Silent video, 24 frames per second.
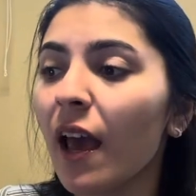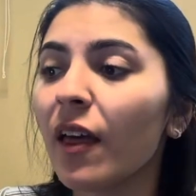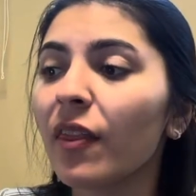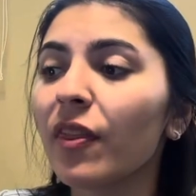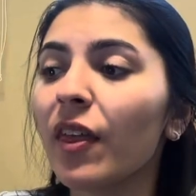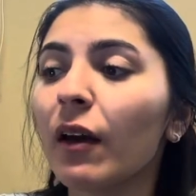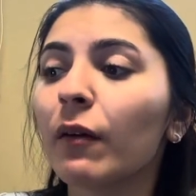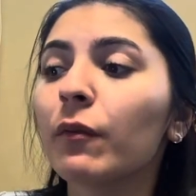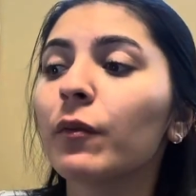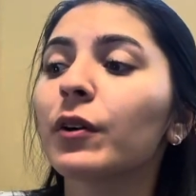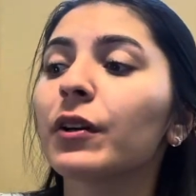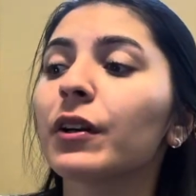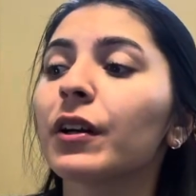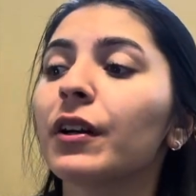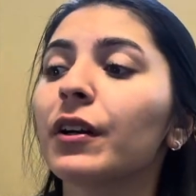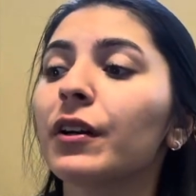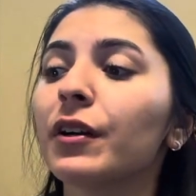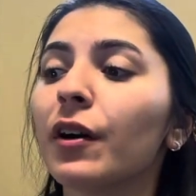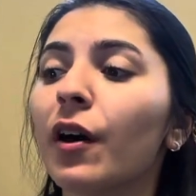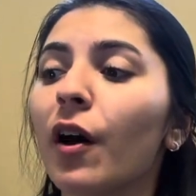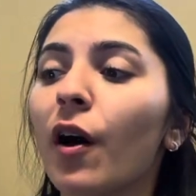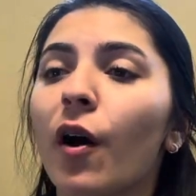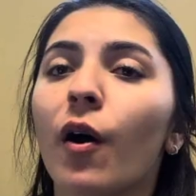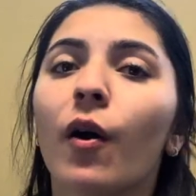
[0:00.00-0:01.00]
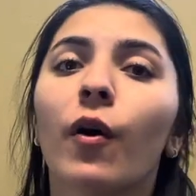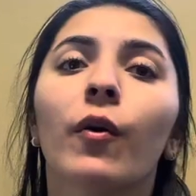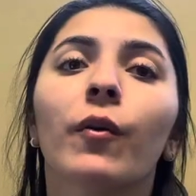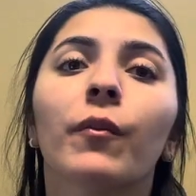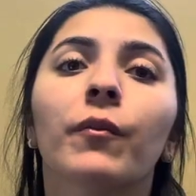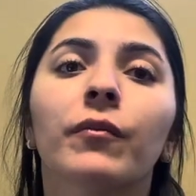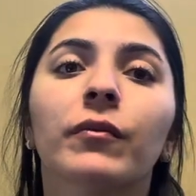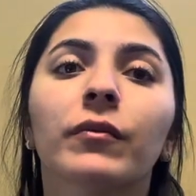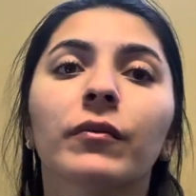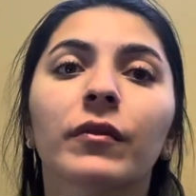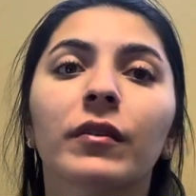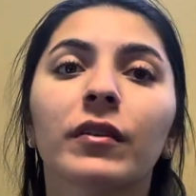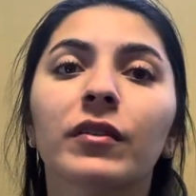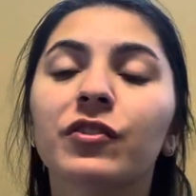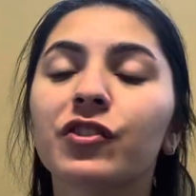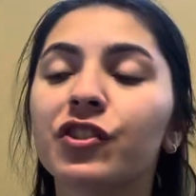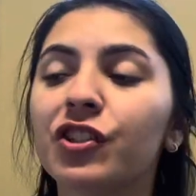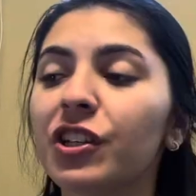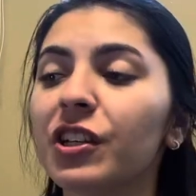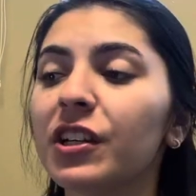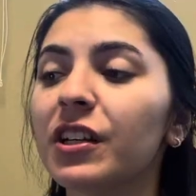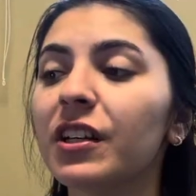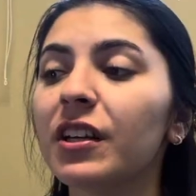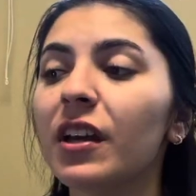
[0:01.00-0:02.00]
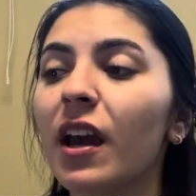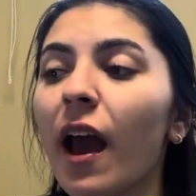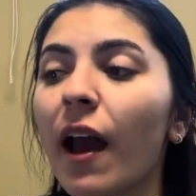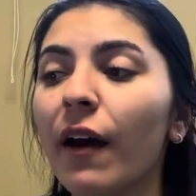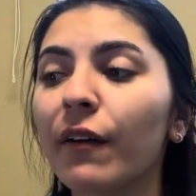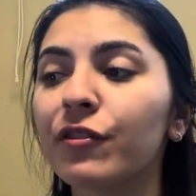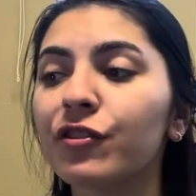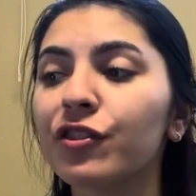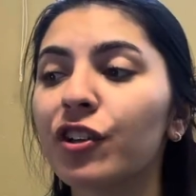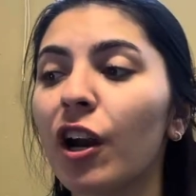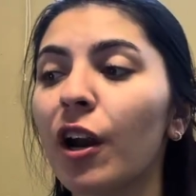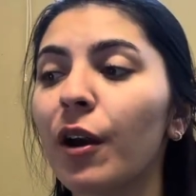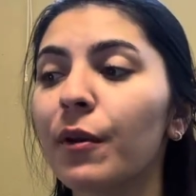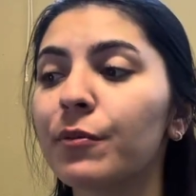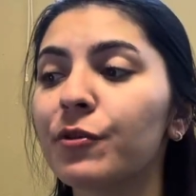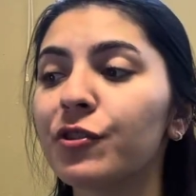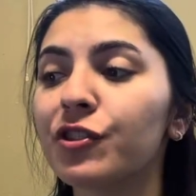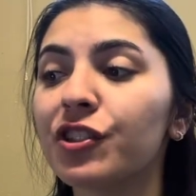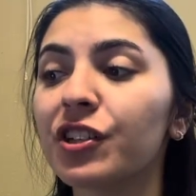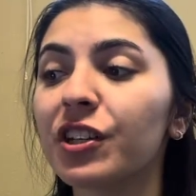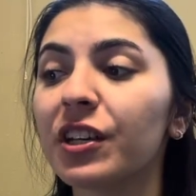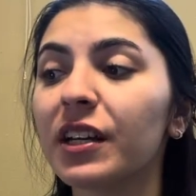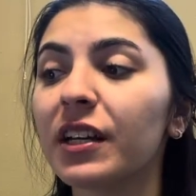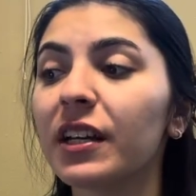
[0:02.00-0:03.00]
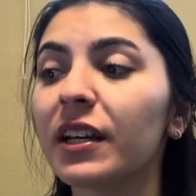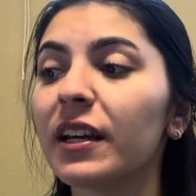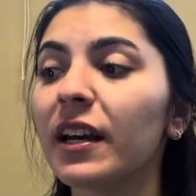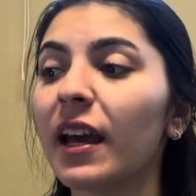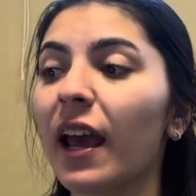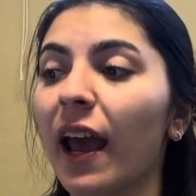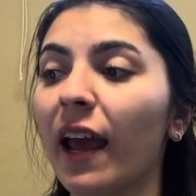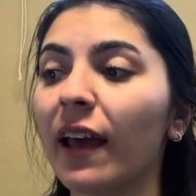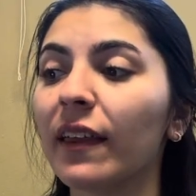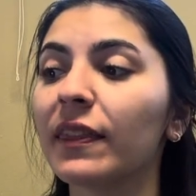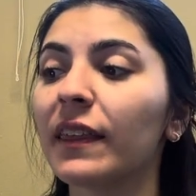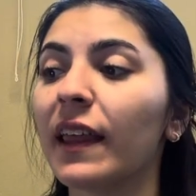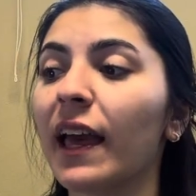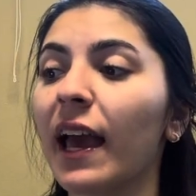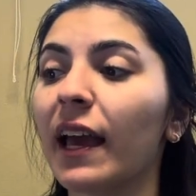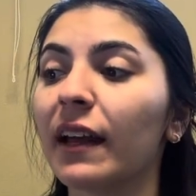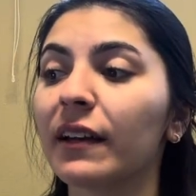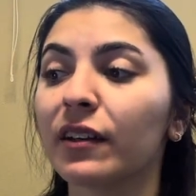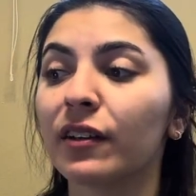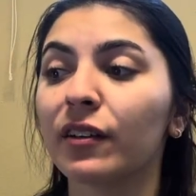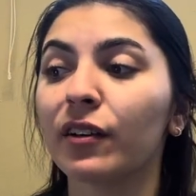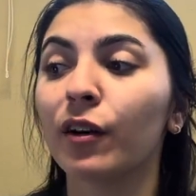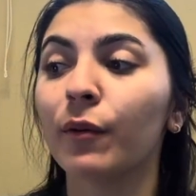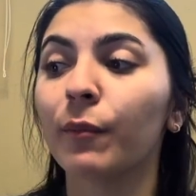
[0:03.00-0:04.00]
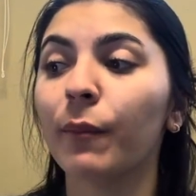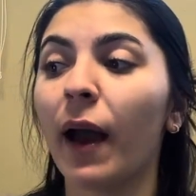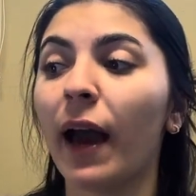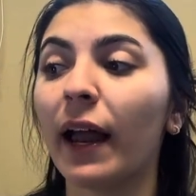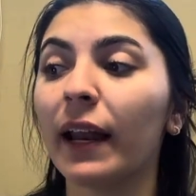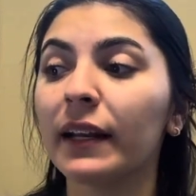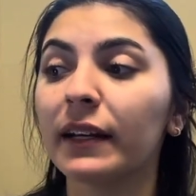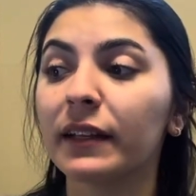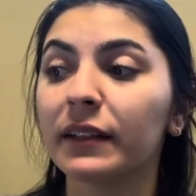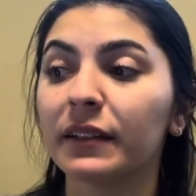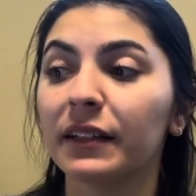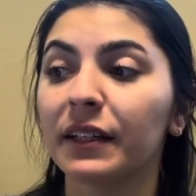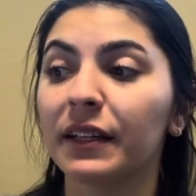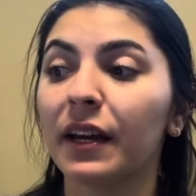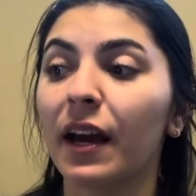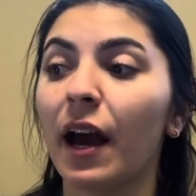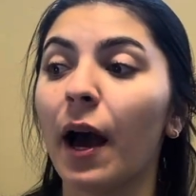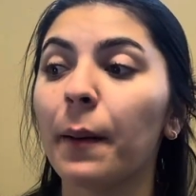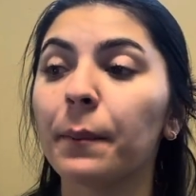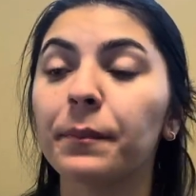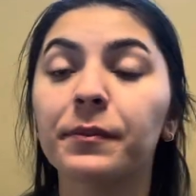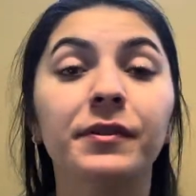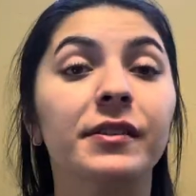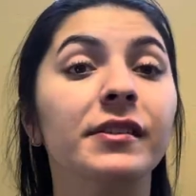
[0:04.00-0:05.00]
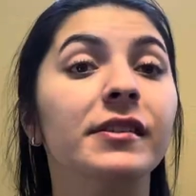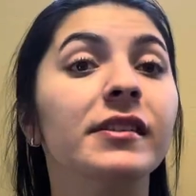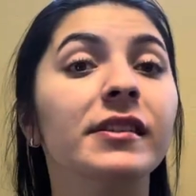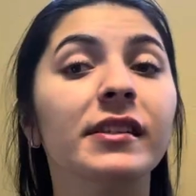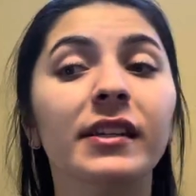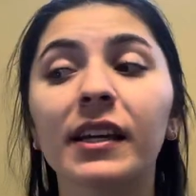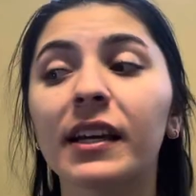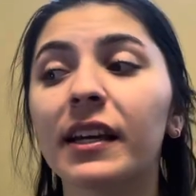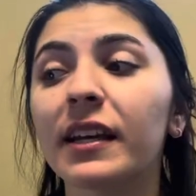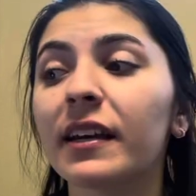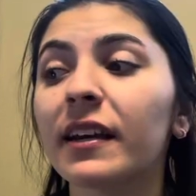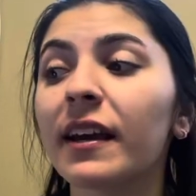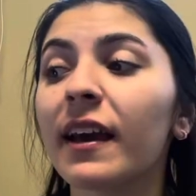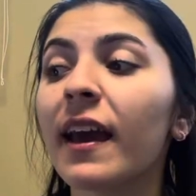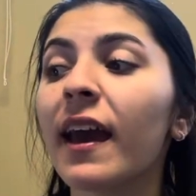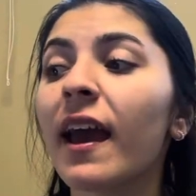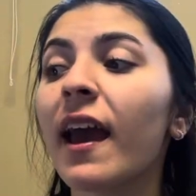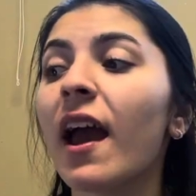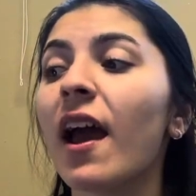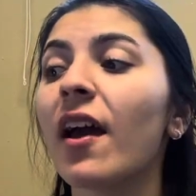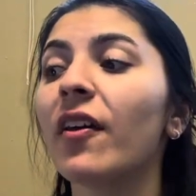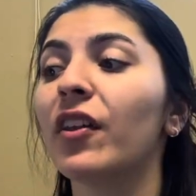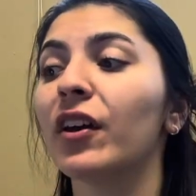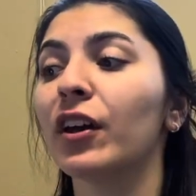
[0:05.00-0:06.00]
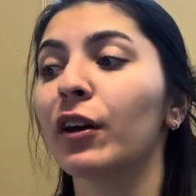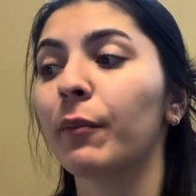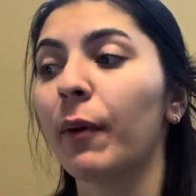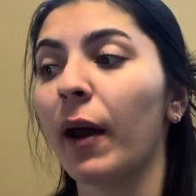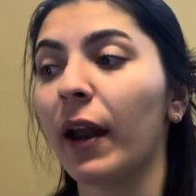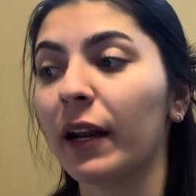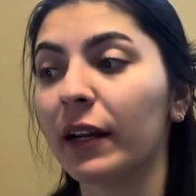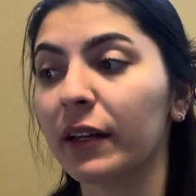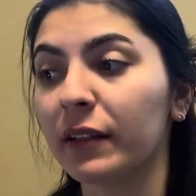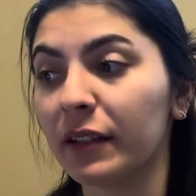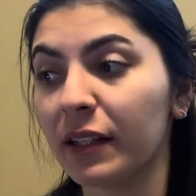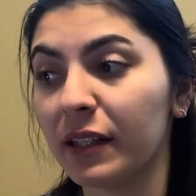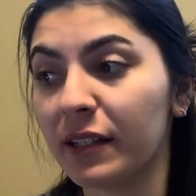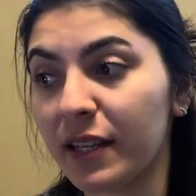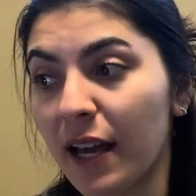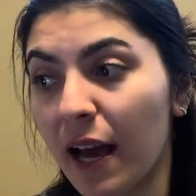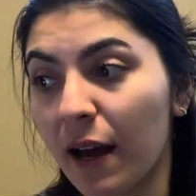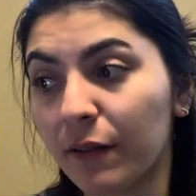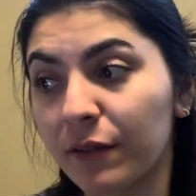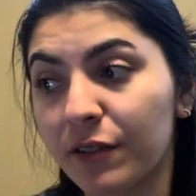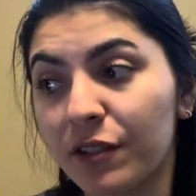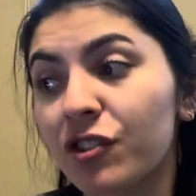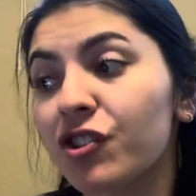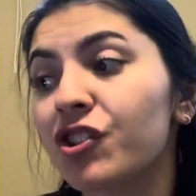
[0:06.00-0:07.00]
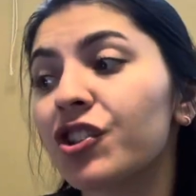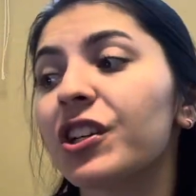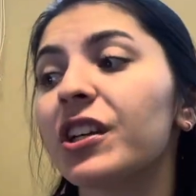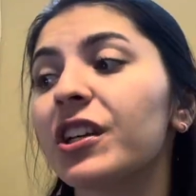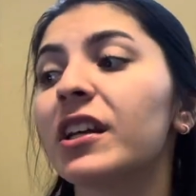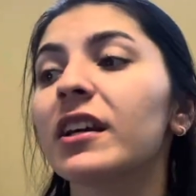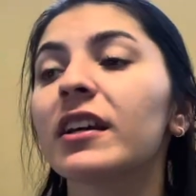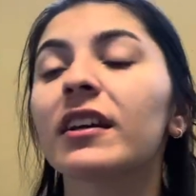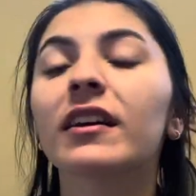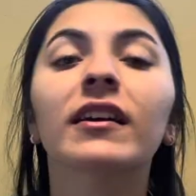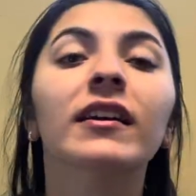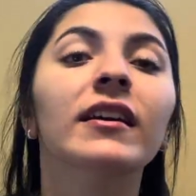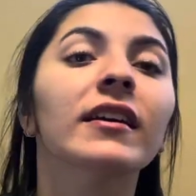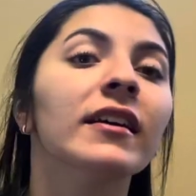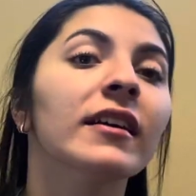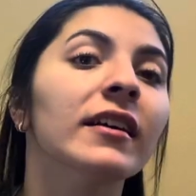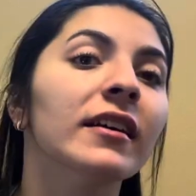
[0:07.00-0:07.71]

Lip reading: Then we're gonna go G, F sharp, G, and then chromatically up to C, and then chromatically down to G,